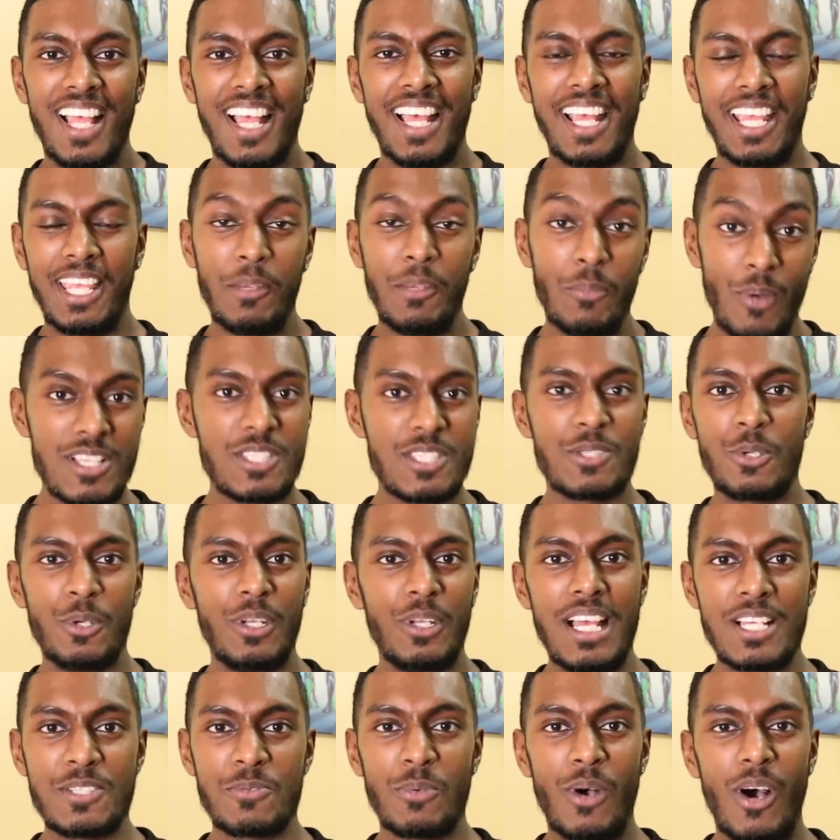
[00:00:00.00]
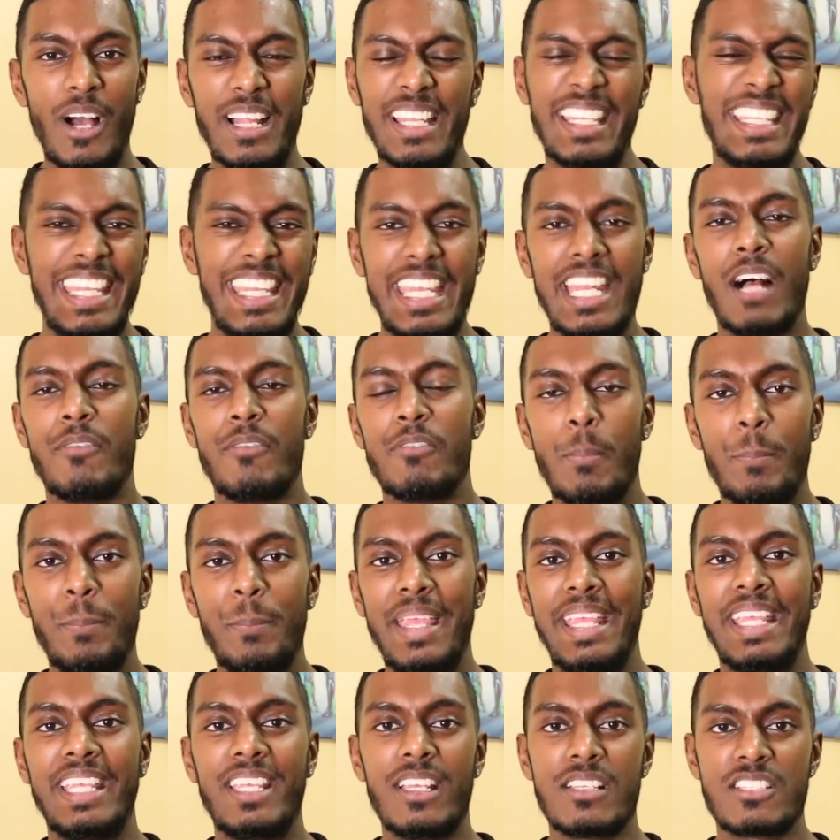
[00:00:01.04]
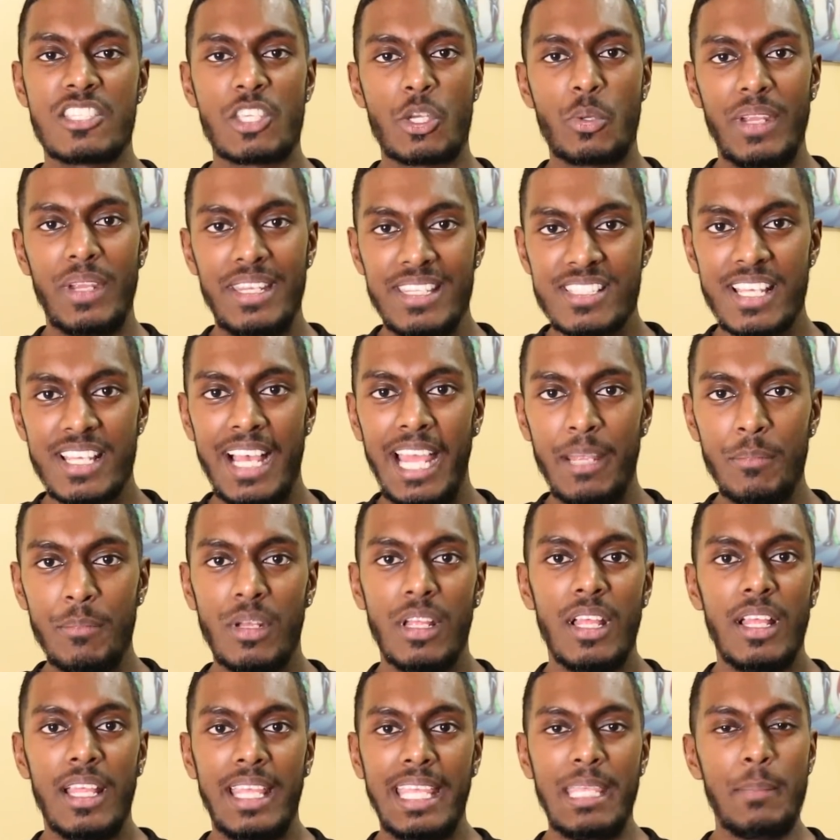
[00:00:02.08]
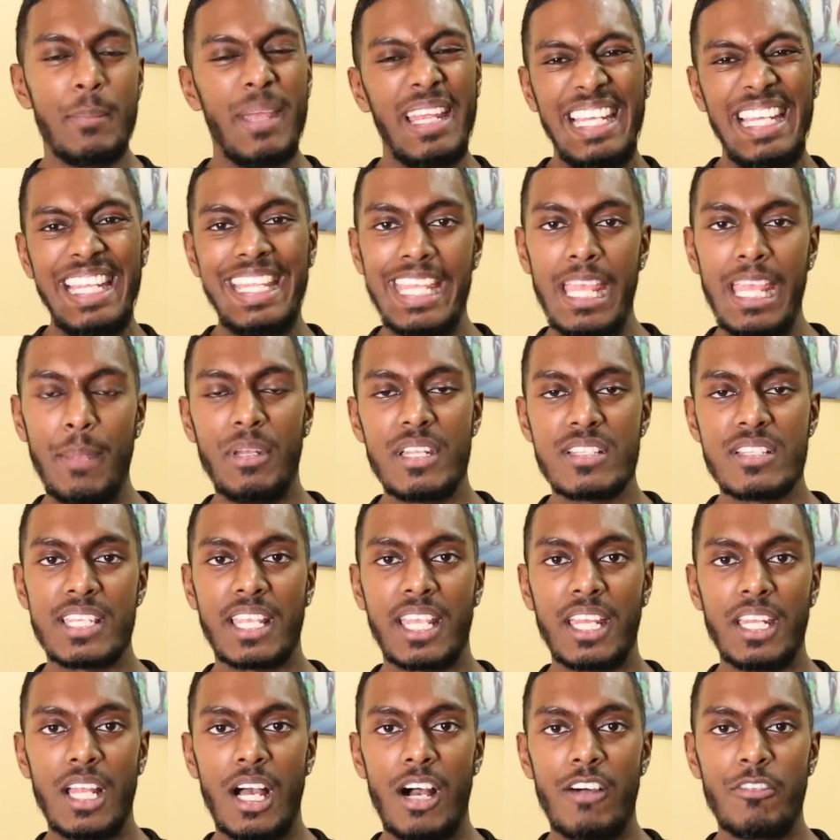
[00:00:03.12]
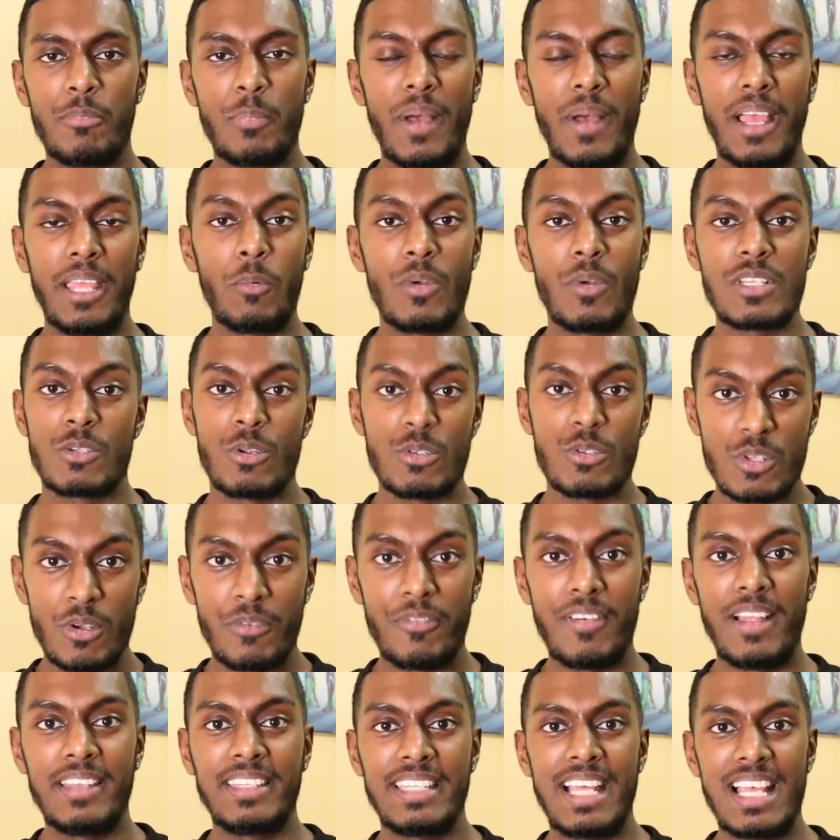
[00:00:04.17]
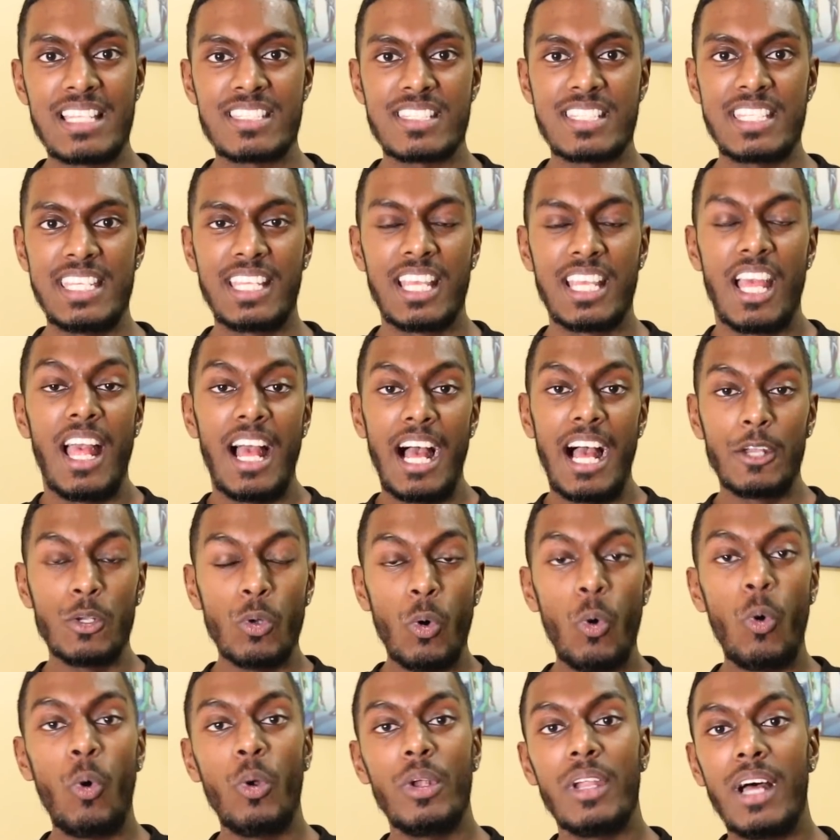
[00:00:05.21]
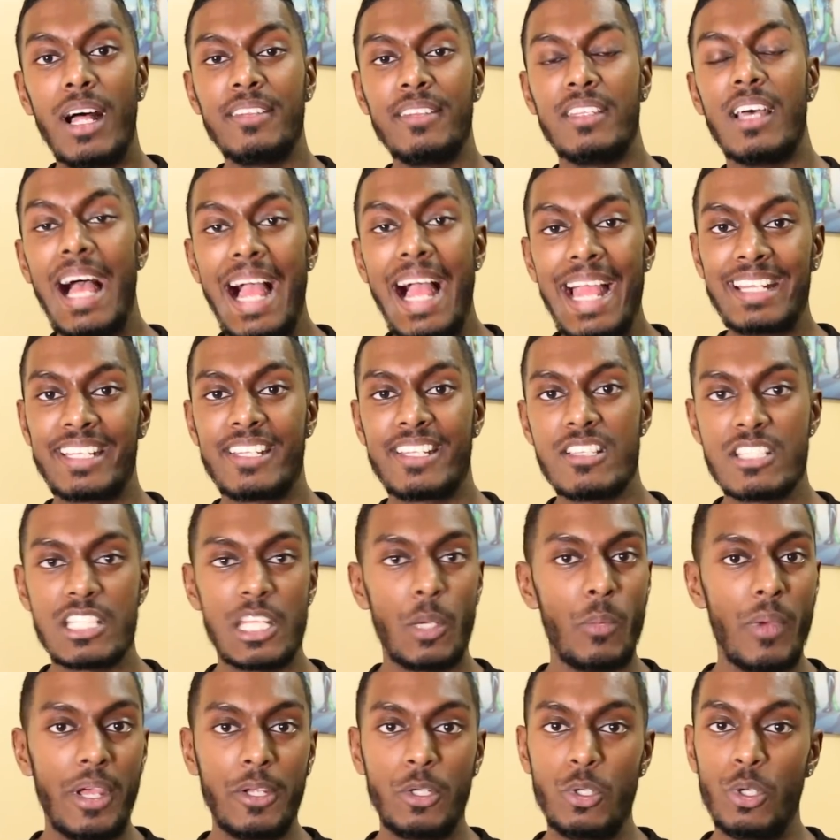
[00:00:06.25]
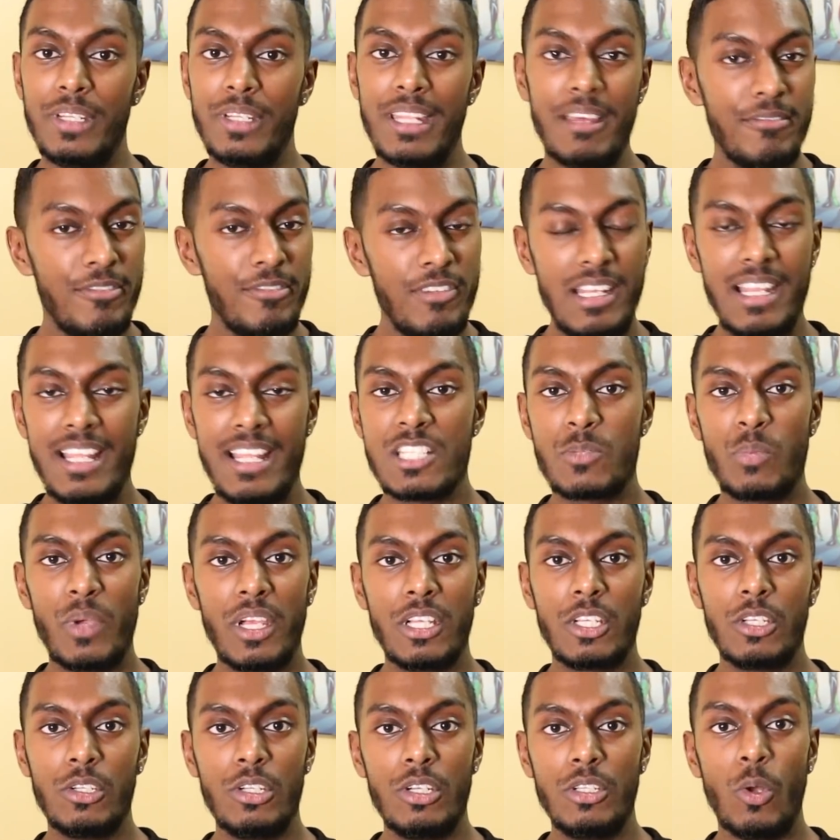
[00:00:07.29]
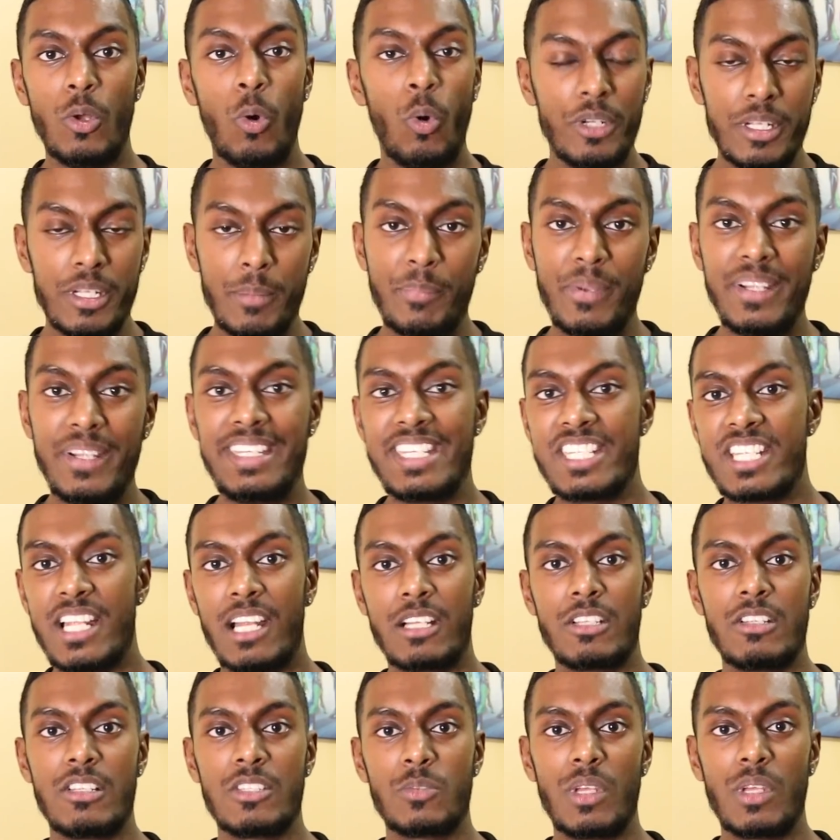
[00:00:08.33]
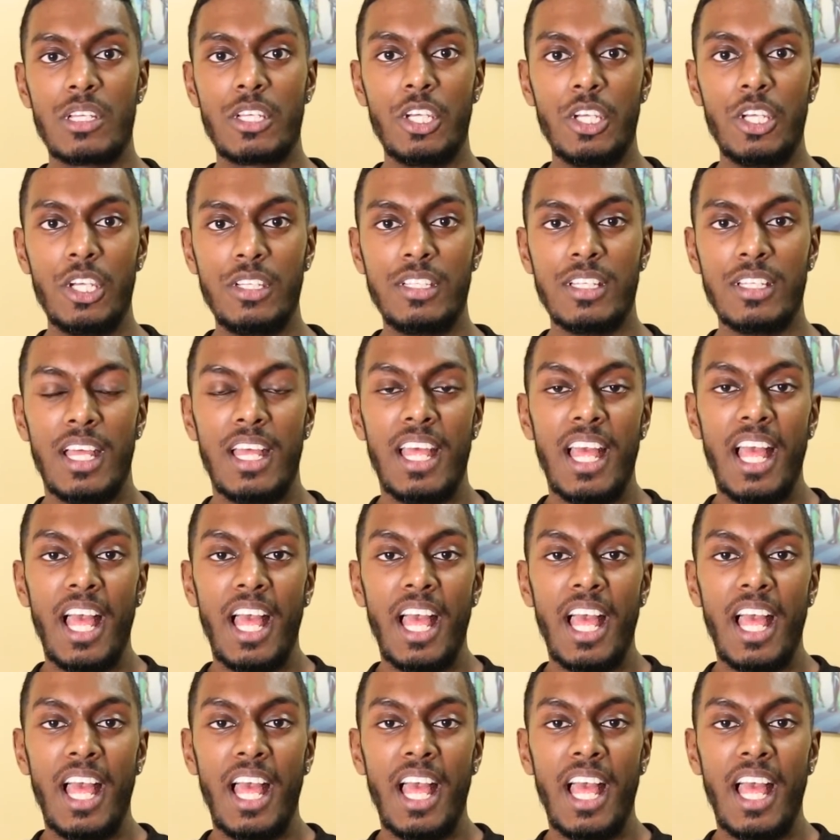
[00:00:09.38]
He was good as well. He didn't have a big screen time. He mainly came in the second half, but it was also fantastic. And all other actors, they were good. The villains were good. All the British actors were good.